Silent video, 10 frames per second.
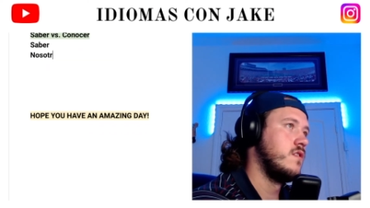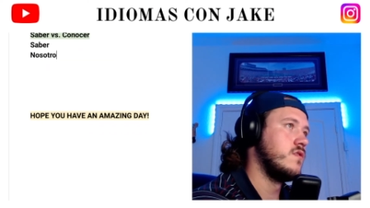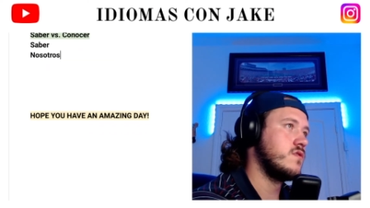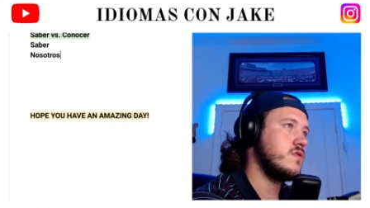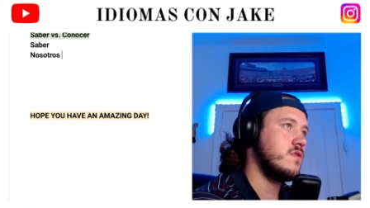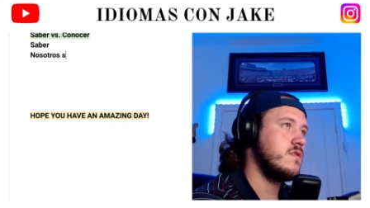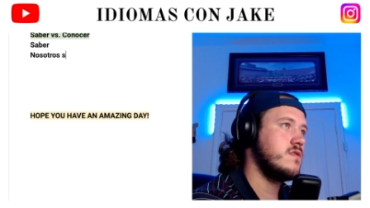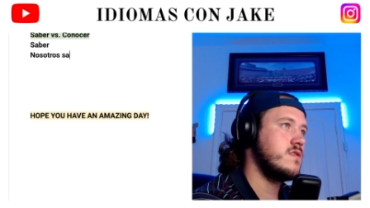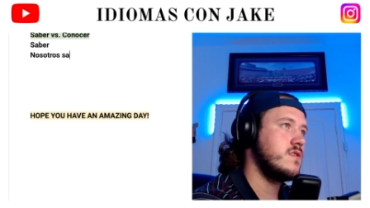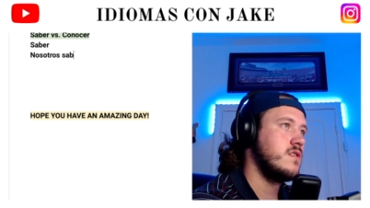
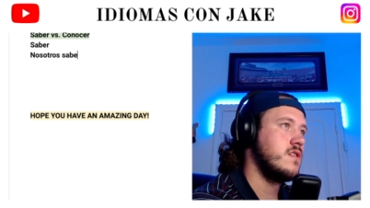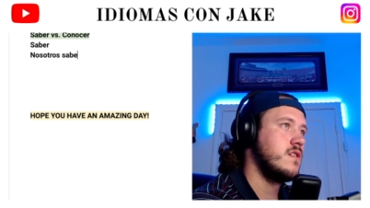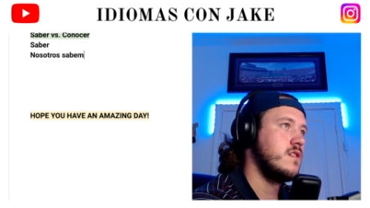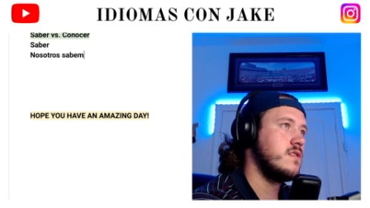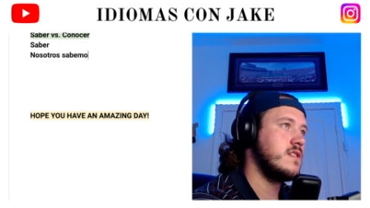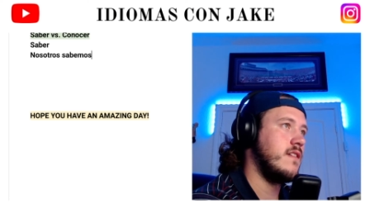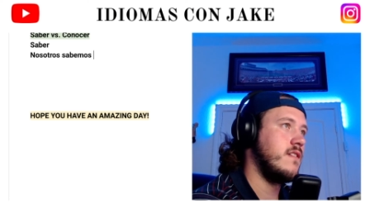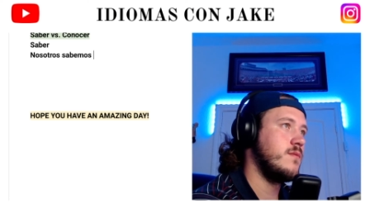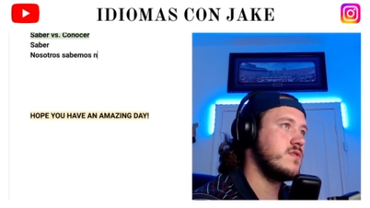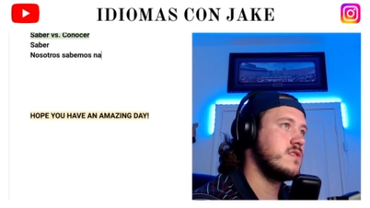Nosotros
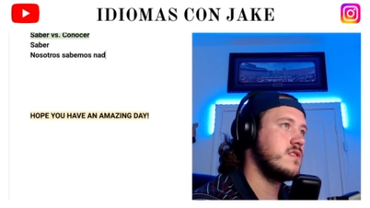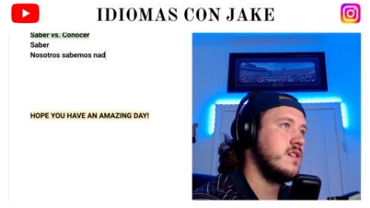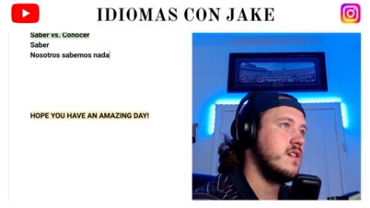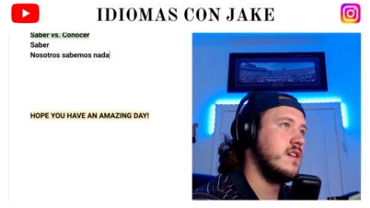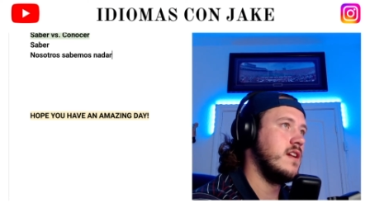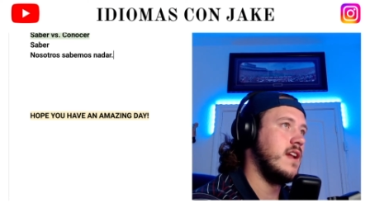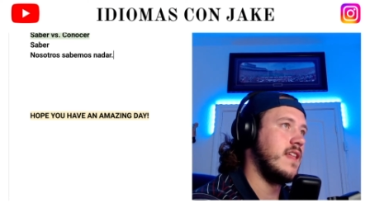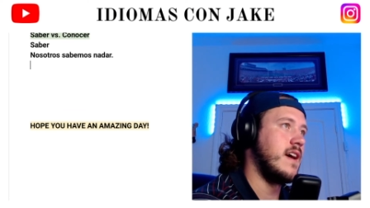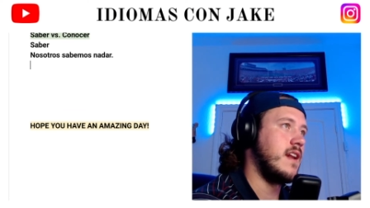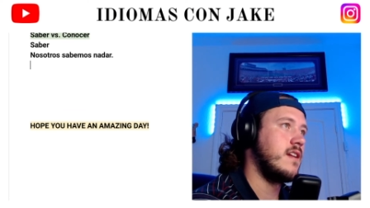sabemos
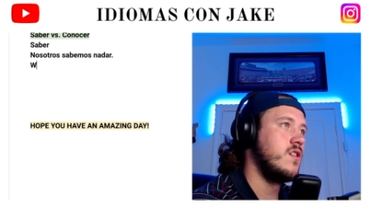nadar.